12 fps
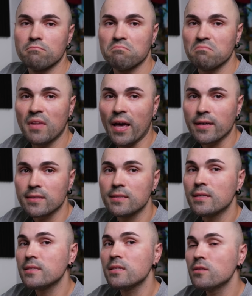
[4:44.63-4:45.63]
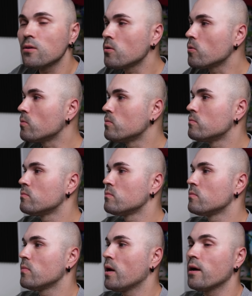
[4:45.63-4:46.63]
DAX doesn't know
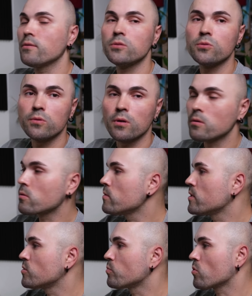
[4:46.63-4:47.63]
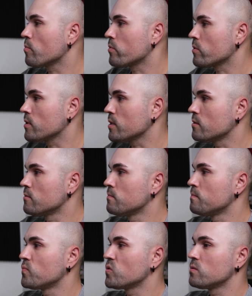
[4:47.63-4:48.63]
how to calculate properly
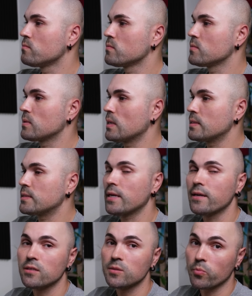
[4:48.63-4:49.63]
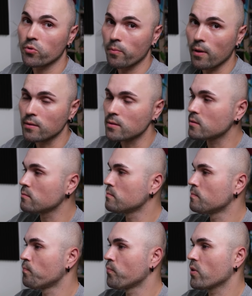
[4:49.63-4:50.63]
sales per month.
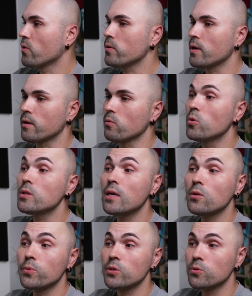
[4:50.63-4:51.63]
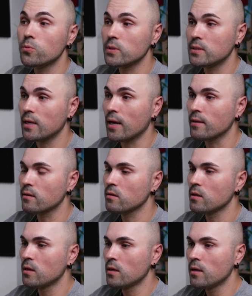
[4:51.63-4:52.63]
Okay, what can we do with that?
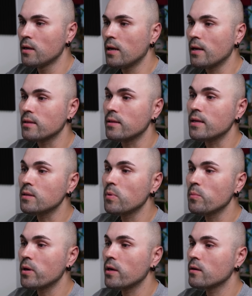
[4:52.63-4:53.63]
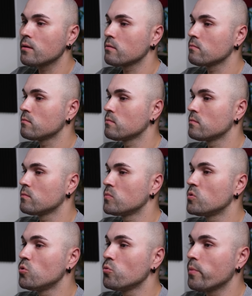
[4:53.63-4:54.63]
And let me make
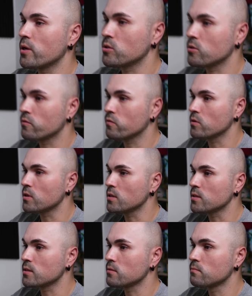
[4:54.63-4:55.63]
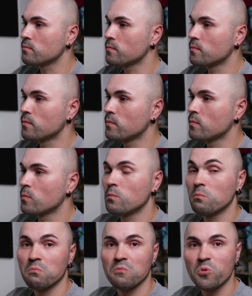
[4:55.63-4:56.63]
new measure for this.
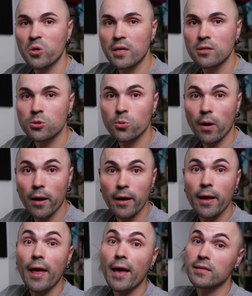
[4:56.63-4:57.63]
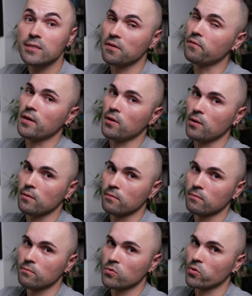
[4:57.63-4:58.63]
We can try activating
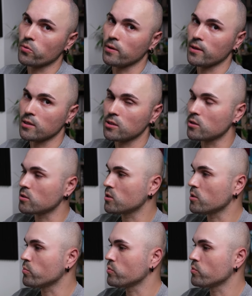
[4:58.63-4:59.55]
the relationship.